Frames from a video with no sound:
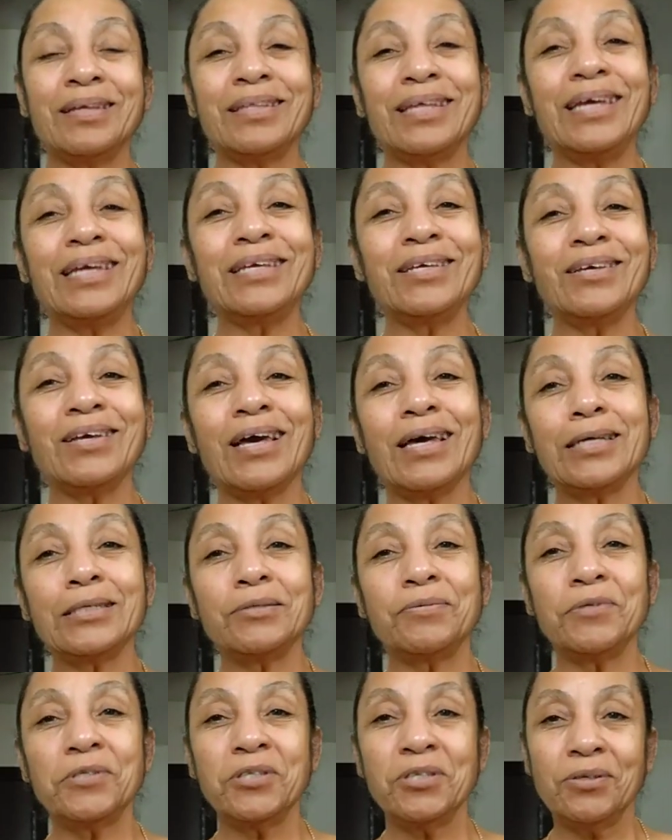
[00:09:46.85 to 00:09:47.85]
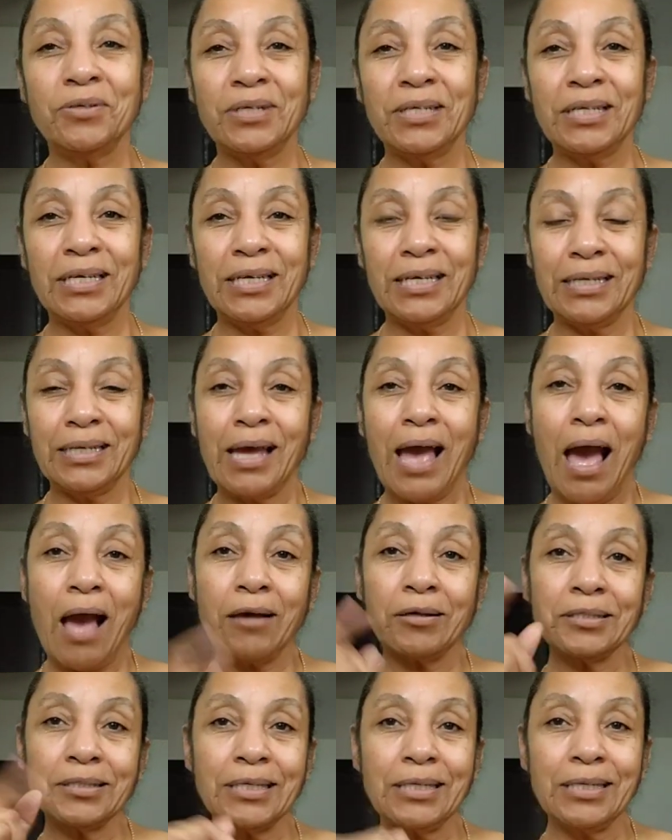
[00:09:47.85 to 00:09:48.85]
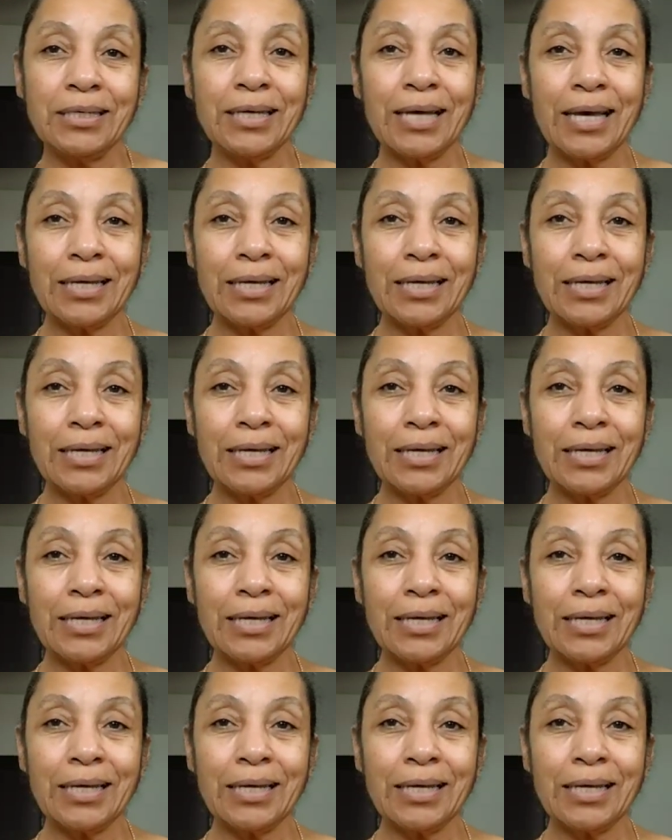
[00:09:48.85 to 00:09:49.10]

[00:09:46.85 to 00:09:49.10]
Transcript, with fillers: Thank you guys for tuning in. See you